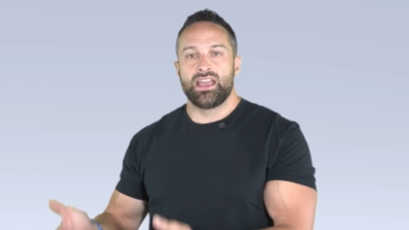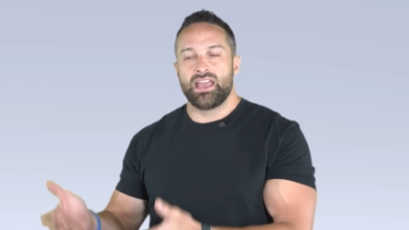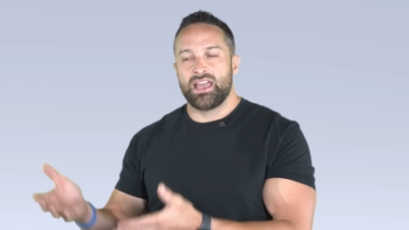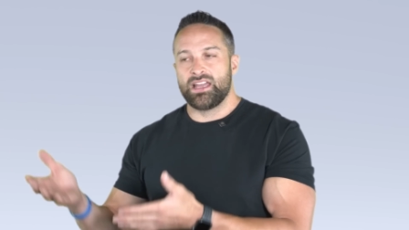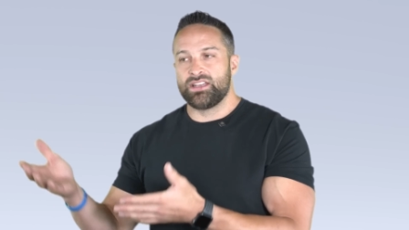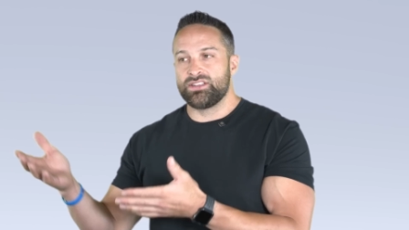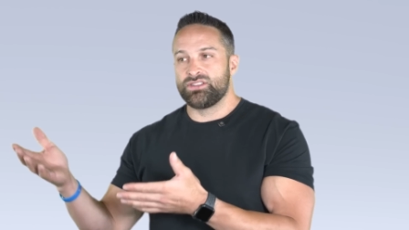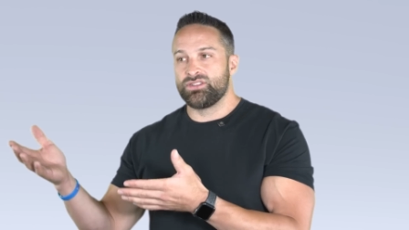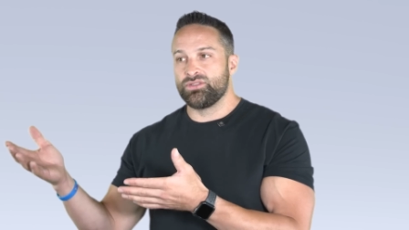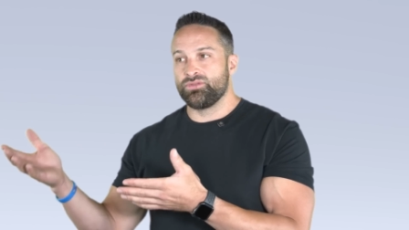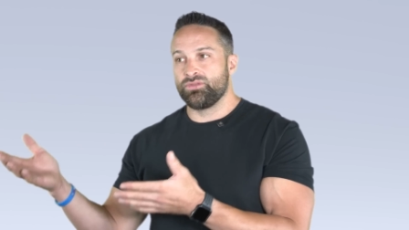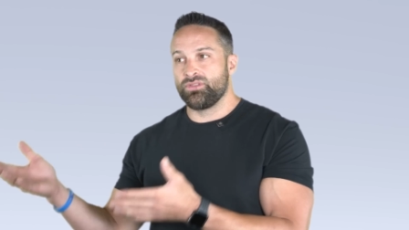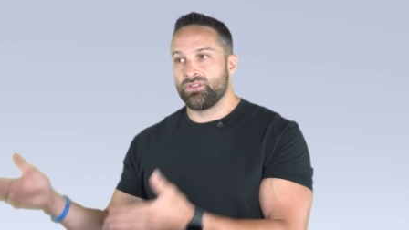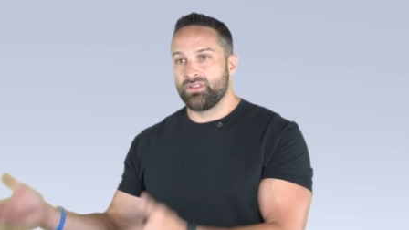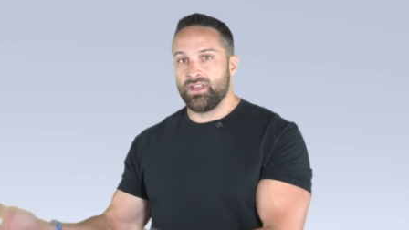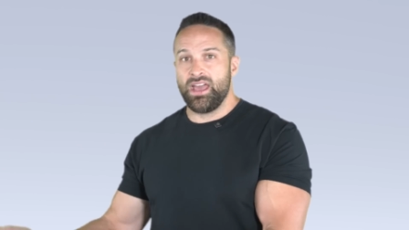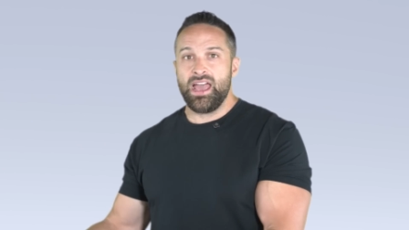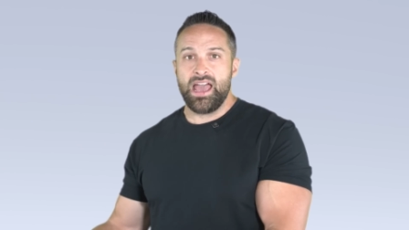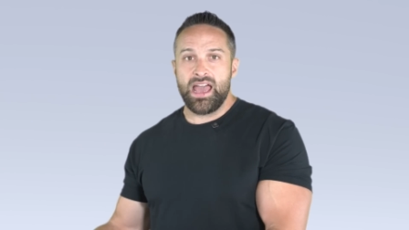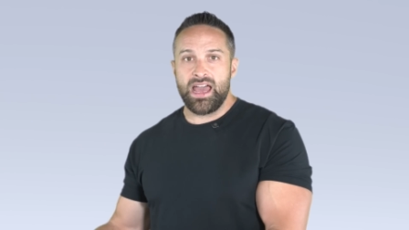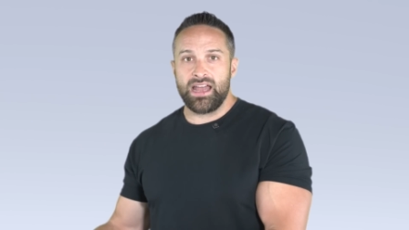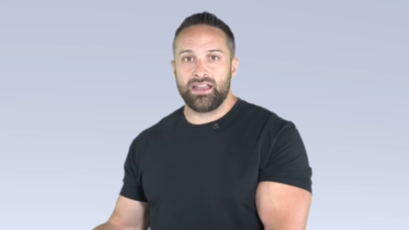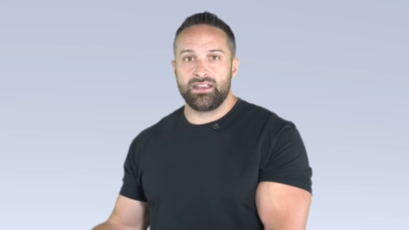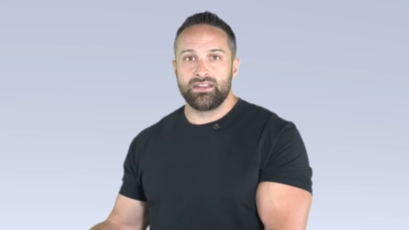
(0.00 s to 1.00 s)
and do
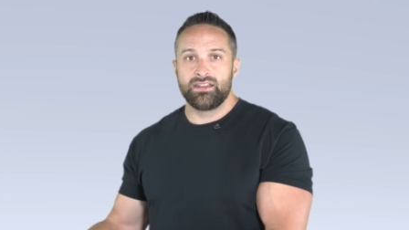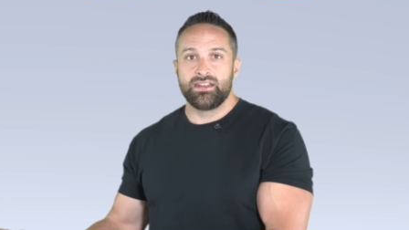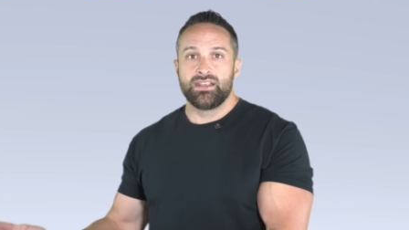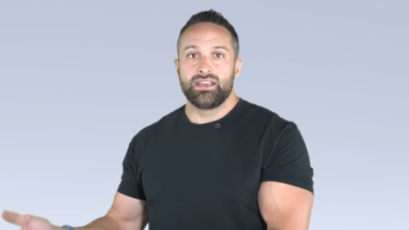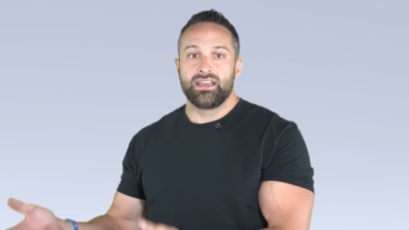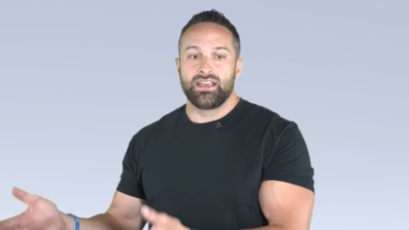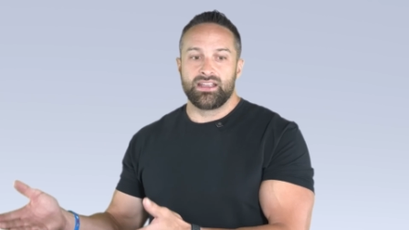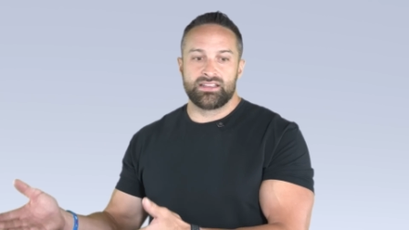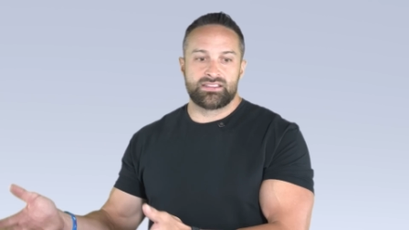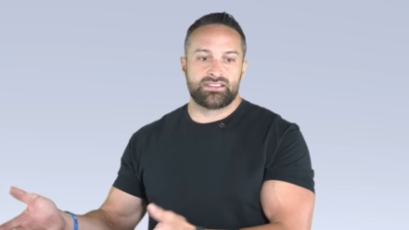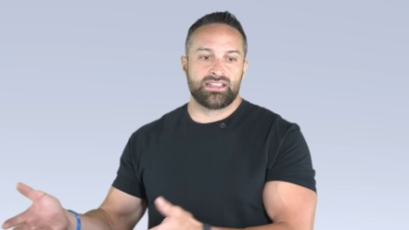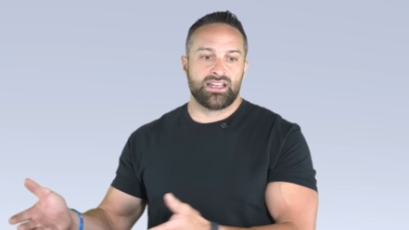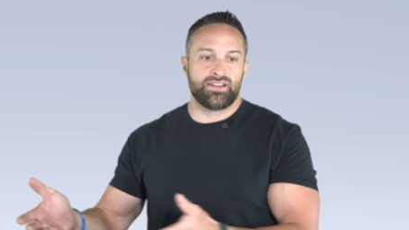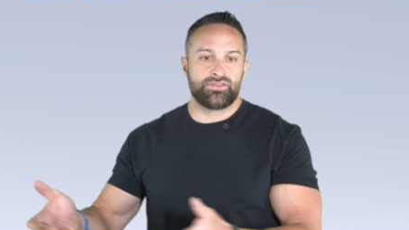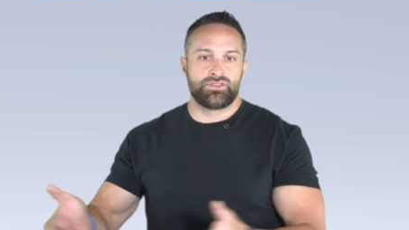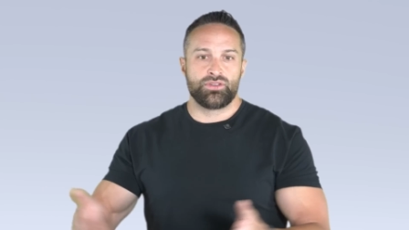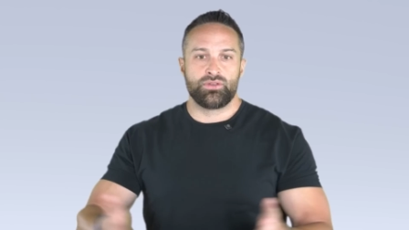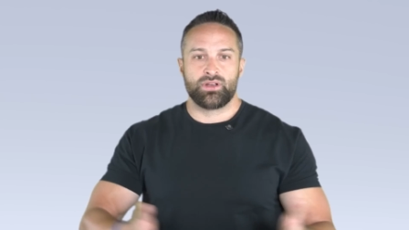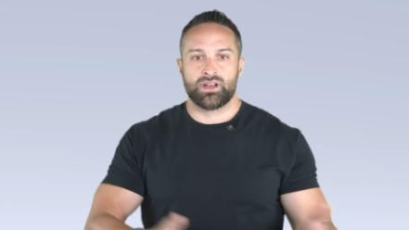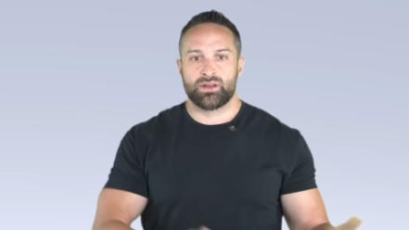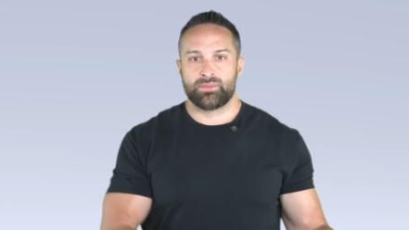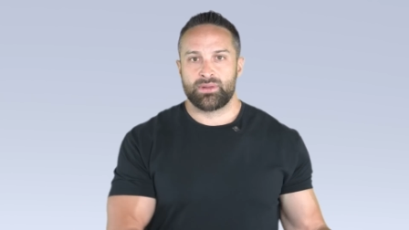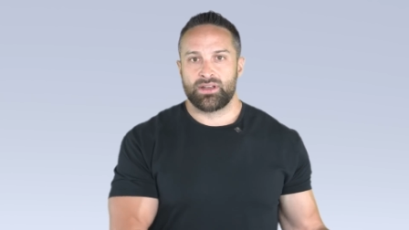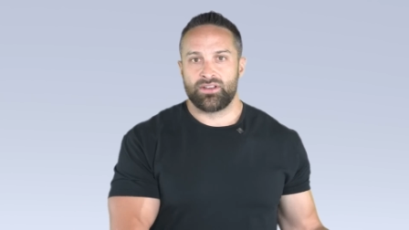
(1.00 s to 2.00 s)
that instead of
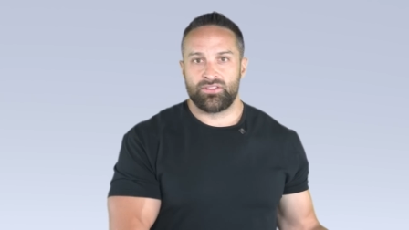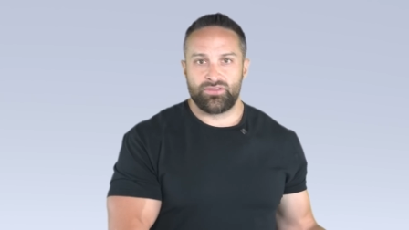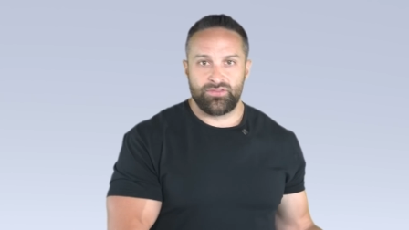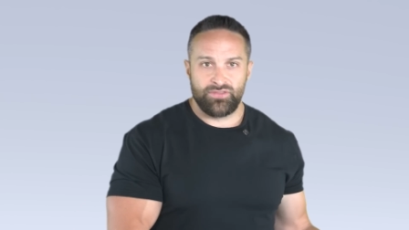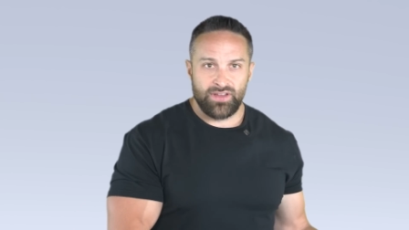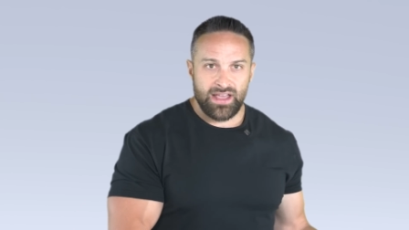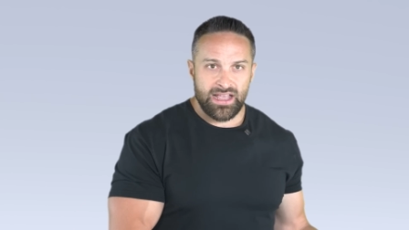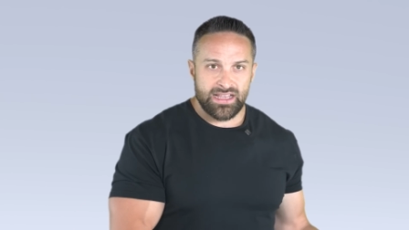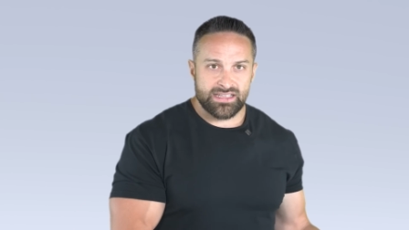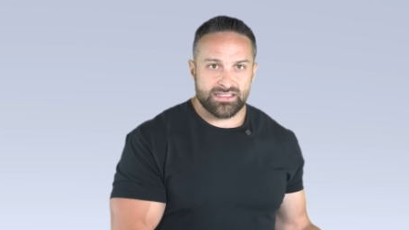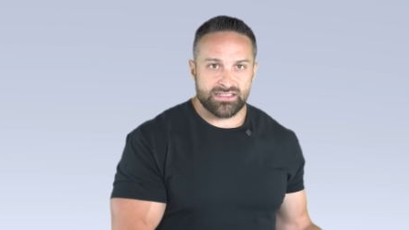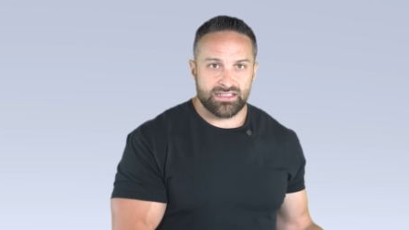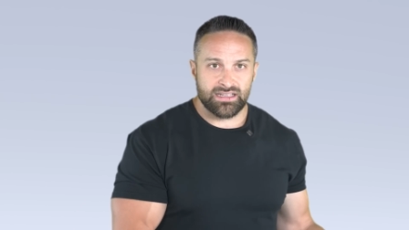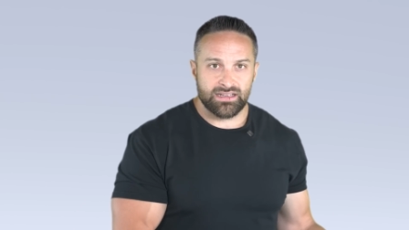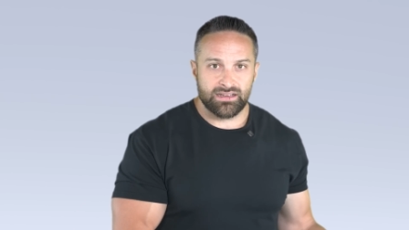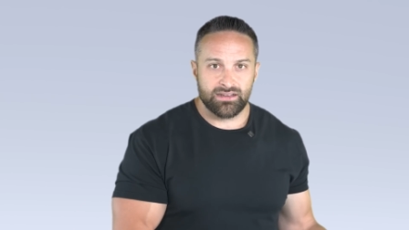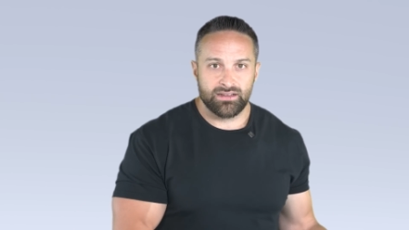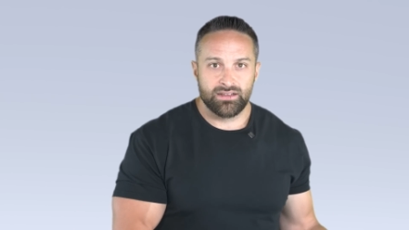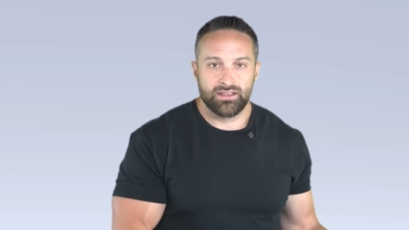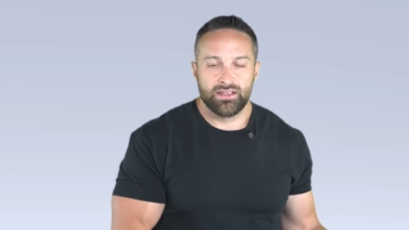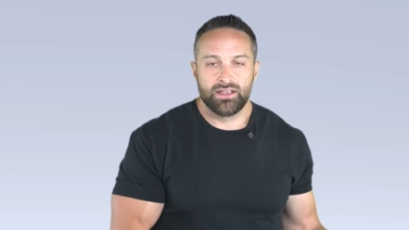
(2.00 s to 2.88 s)
do intermittent fasting.